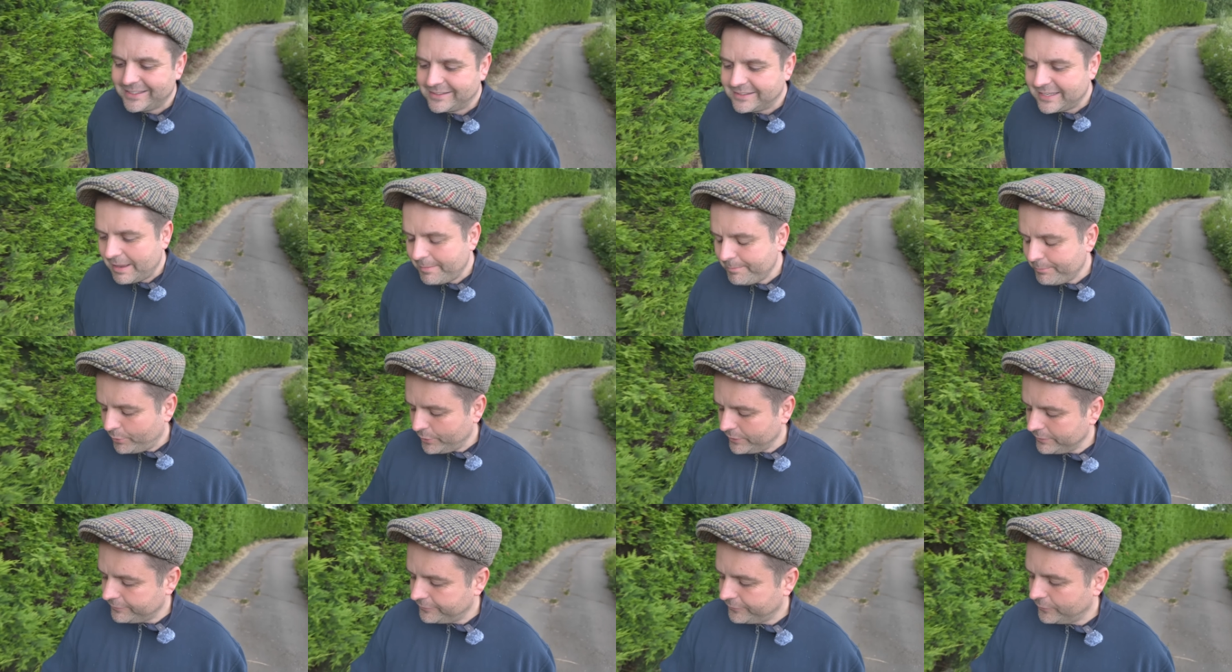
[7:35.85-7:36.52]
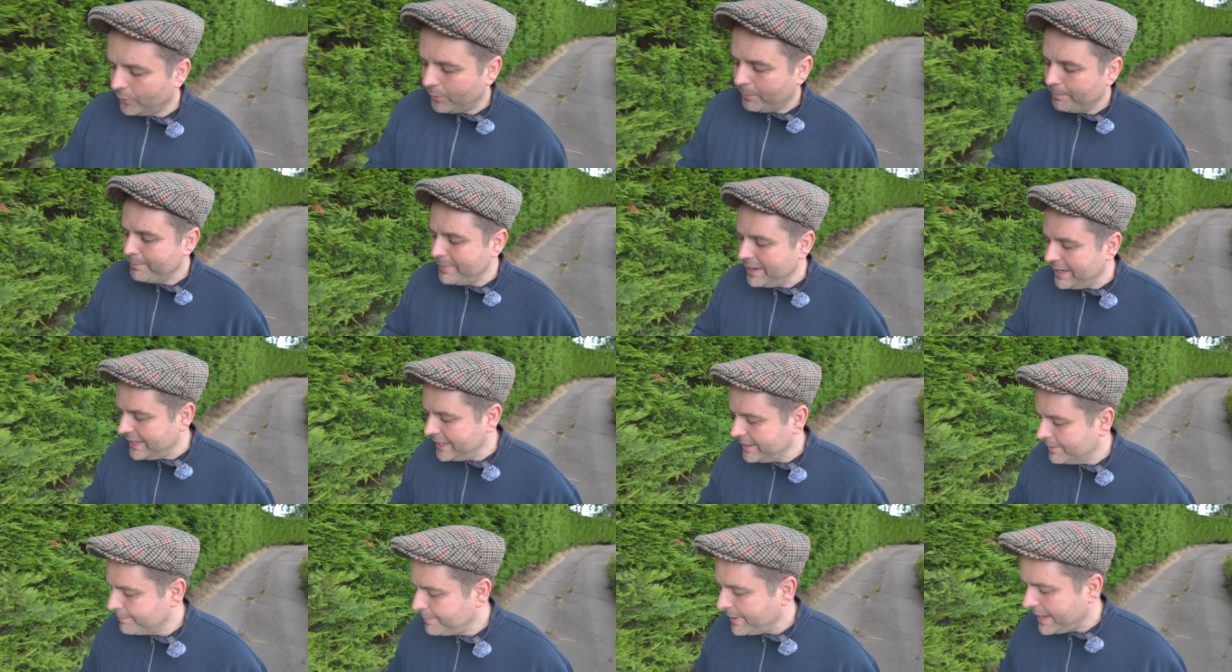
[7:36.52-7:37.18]
£10.4
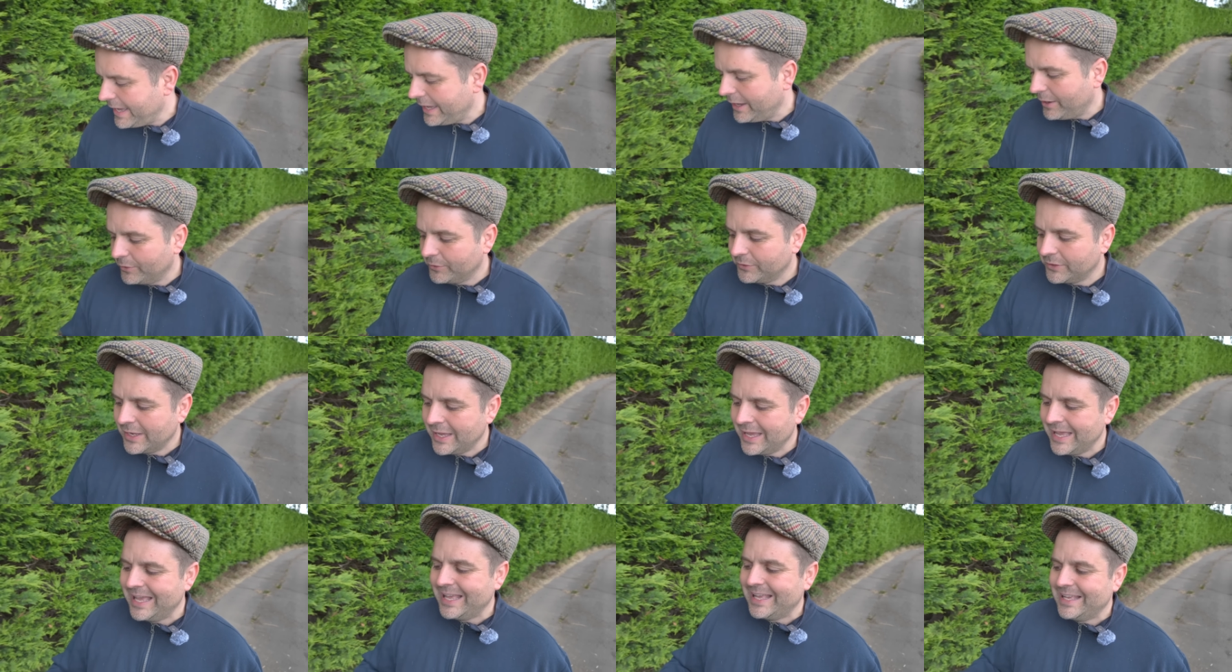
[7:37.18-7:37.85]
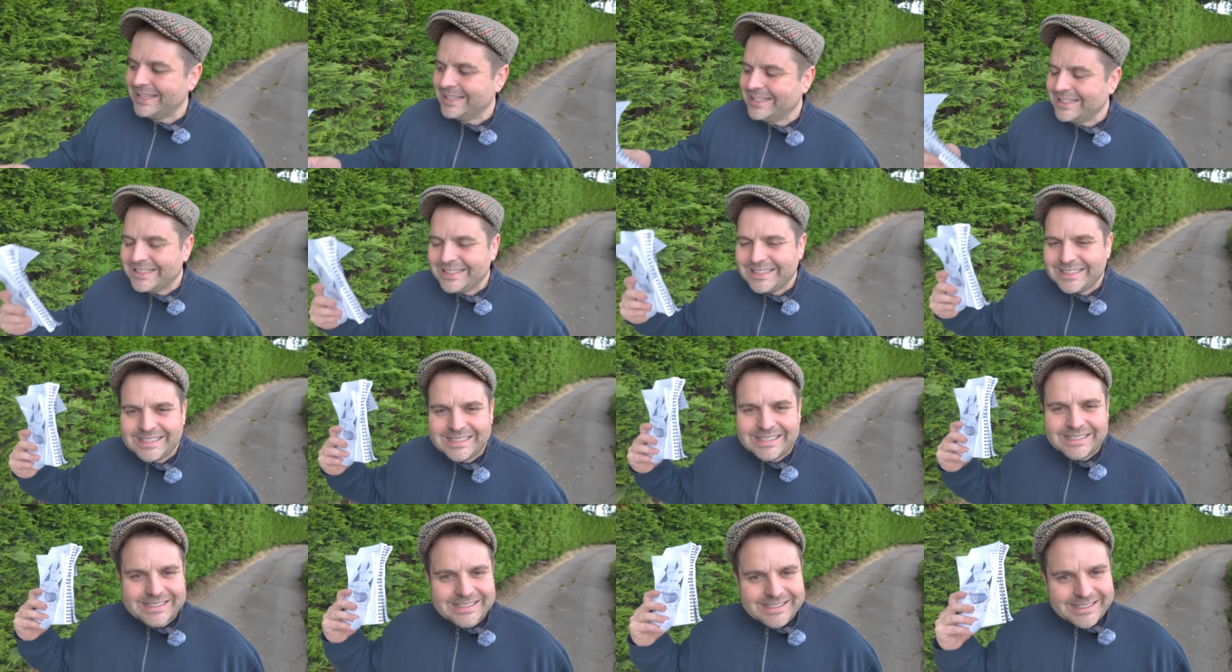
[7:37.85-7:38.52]
million.
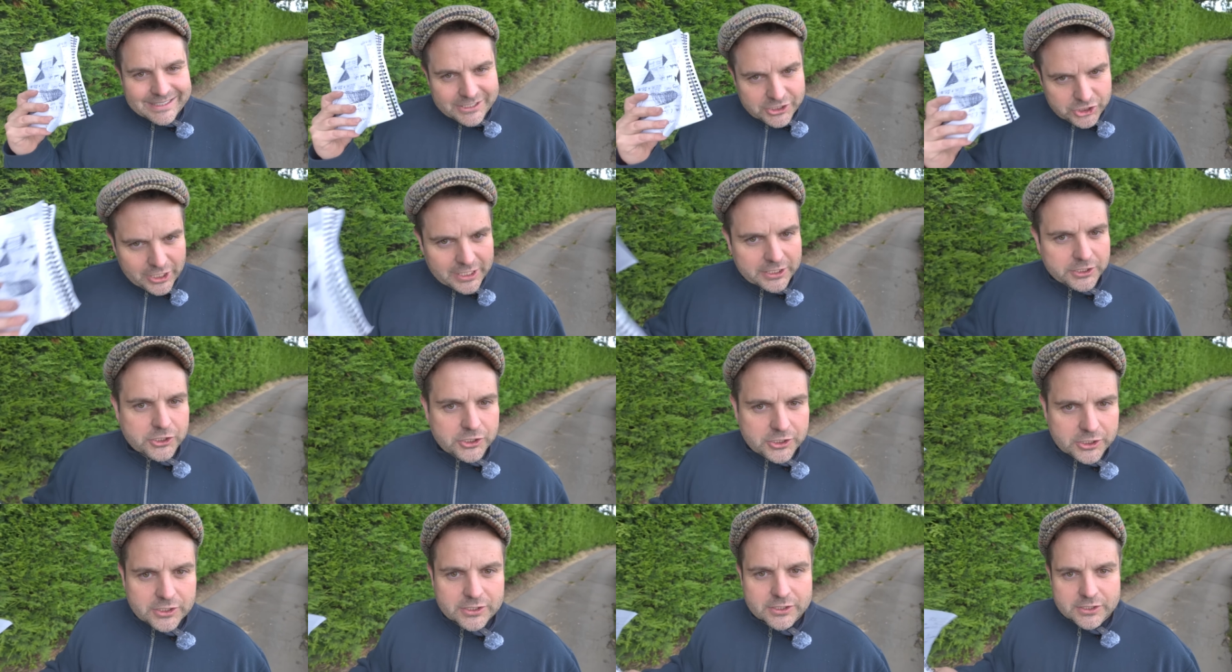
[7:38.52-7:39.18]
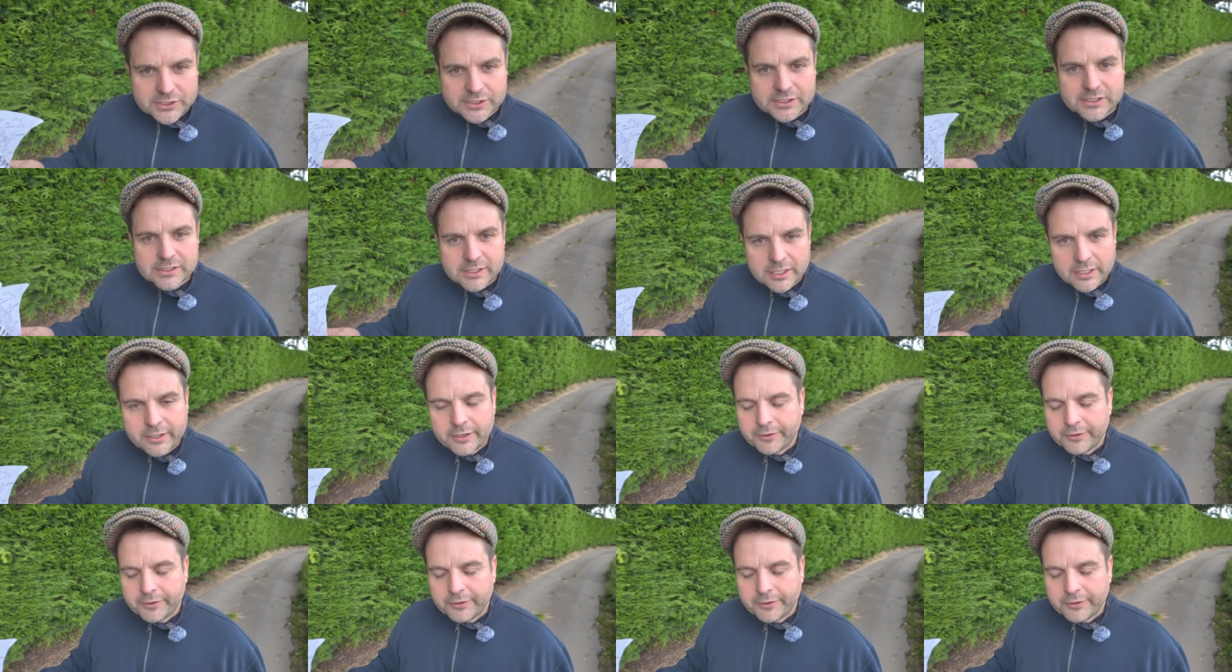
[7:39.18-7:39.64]
Suggestions